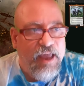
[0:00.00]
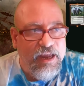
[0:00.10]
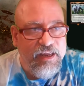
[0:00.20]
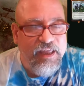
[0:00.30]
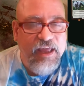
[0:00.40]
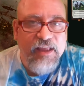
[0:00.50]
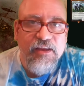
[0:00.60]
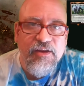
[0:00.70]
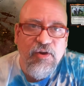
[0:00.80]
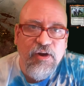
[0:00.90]
And
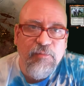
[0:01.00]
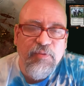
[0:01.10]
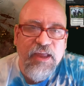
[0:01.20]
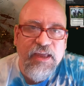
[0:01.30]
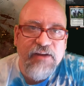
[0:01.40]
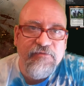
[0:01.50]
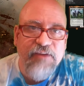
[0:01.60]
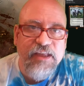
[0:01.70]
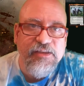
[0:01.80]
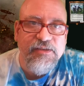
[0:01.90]
again, you're going to play in
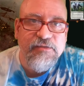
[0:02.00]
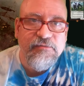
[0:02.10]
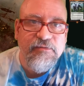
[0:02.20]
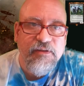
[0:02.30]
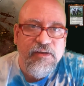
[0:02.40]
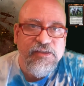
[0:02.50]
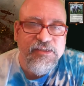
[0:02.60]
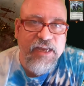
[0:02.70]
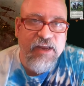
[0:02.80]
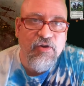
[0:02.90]
events,
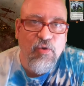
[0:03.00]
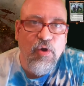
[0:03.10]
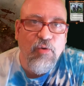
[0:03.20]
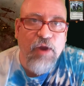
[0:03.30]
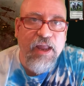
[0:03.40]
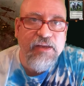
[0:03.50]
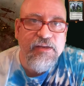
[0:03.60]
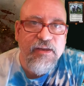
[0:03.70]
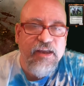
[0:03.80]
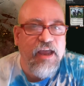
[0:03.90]
standard or
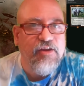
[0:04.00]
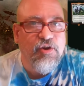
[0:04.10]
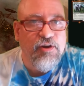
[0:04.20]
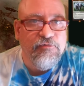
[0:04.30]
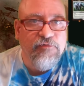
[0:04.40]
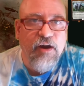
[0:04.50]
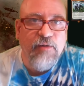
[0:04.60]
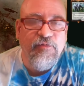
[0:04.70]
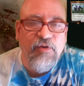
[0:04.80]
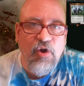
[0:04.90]
ranked, and you're going to
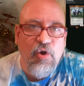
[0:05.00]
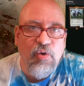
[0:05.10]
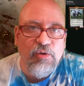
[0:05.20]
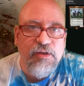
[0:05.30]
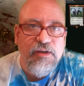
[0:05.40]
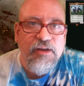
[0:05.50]
farm for gold.